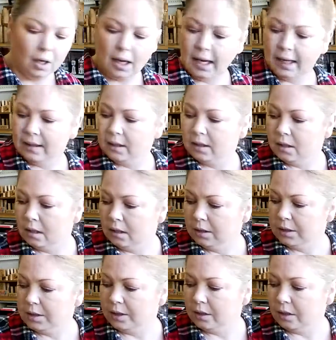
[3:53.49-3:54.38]
At the
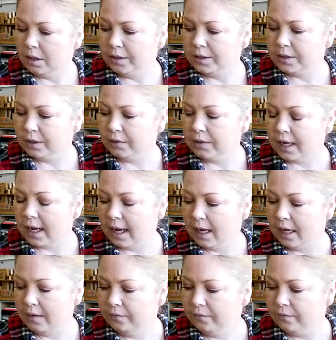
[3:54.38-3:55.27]
dollar store also, they
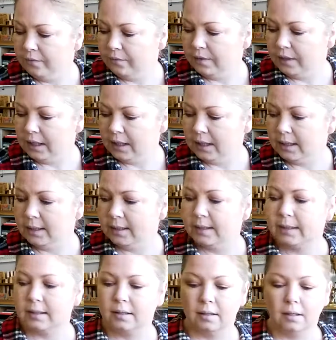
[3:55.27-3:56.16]
have
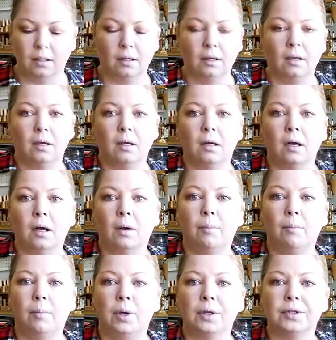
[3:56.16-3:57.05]
these
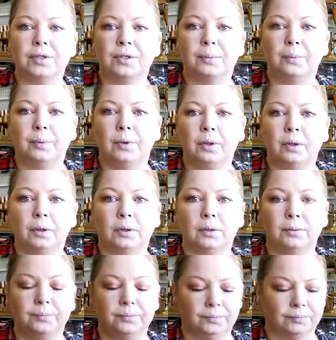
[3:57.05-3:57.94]

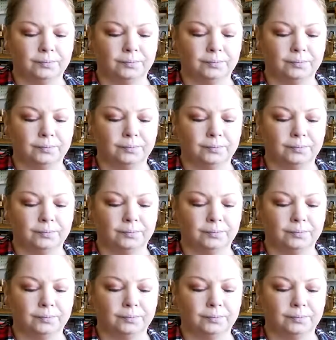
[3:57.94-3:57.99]
multiple